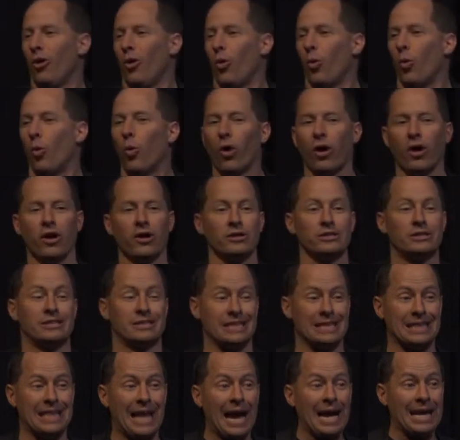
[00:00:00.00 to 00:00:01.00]
Words
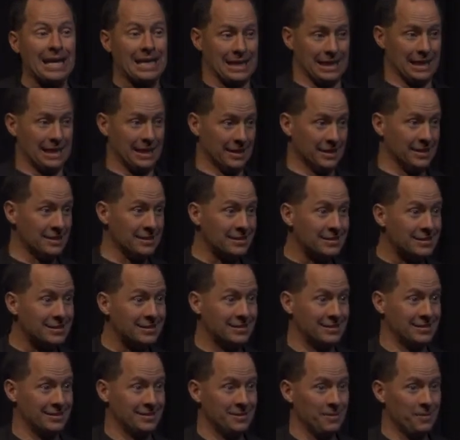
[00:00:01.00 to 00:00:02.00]
like
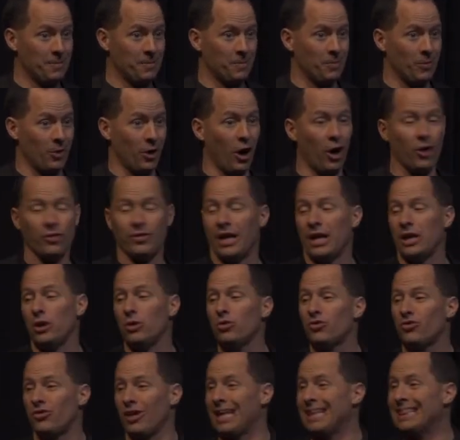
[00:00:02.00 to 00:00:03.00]
this, are they
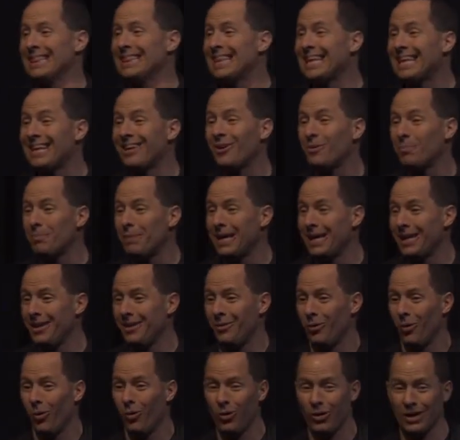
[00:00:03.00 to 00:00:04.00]
used a little bit
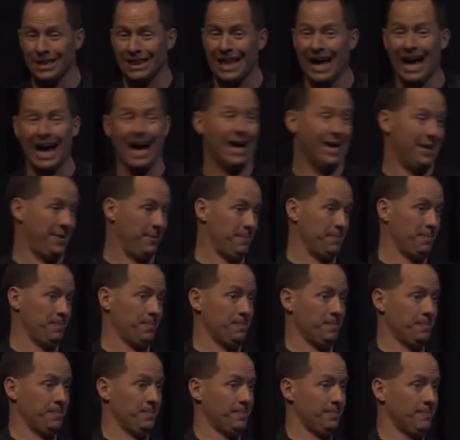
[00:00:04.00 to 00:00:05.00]
or a lot?
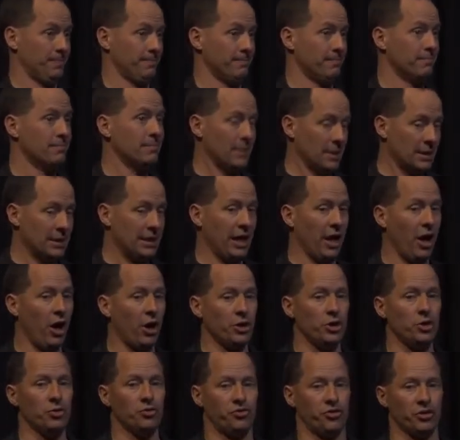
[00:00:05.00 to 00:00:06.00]
They
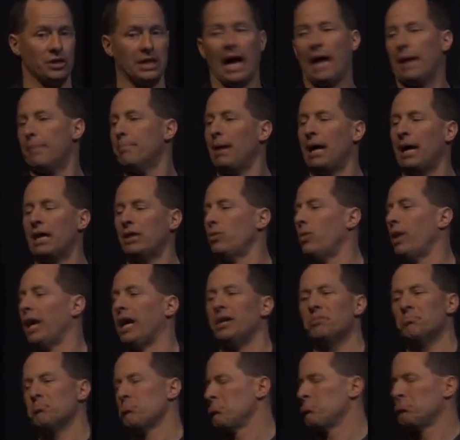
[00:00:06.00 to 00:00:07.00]
are used a lot. And by the way,
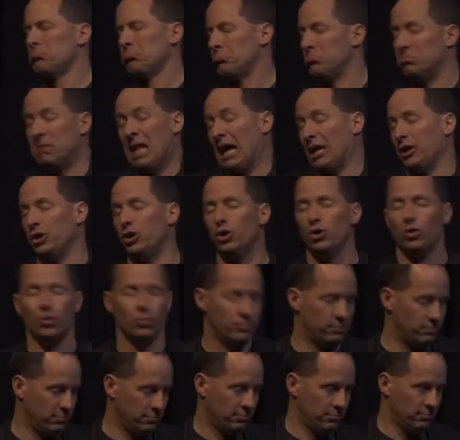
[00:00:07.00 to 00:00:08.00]
not new.
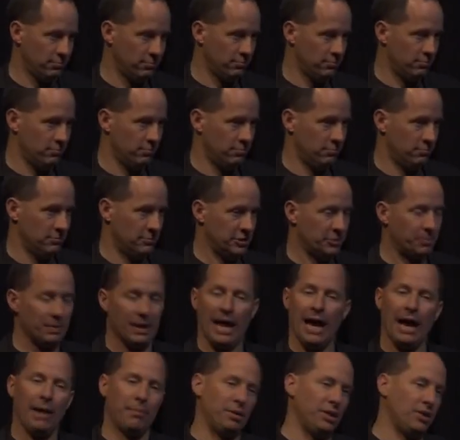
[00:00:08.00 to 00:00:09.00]
It's been
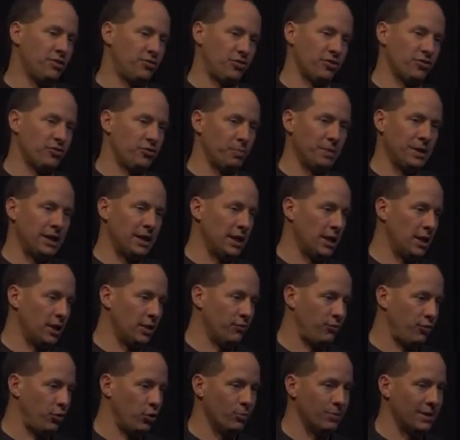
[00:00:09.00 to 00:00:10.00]
happening since the beginning
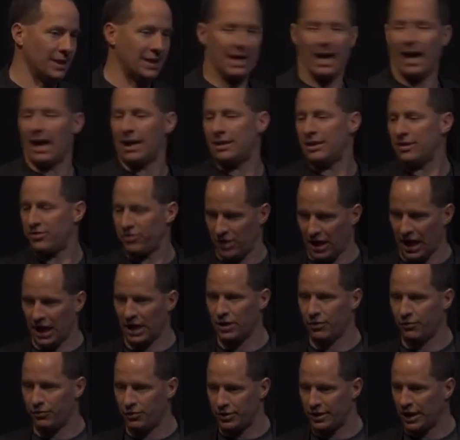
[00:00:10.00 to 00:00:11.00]
of humankind, this kind
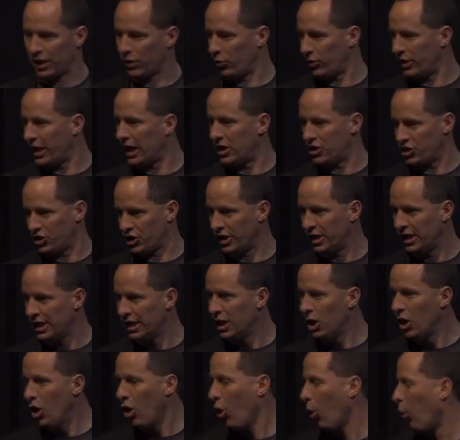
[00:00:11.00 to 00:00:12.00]
of degradation.
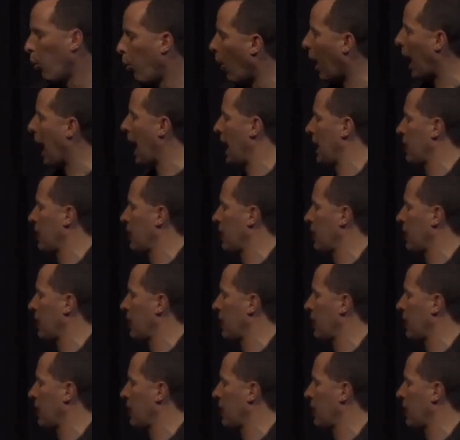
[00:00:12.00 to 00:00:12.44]
Why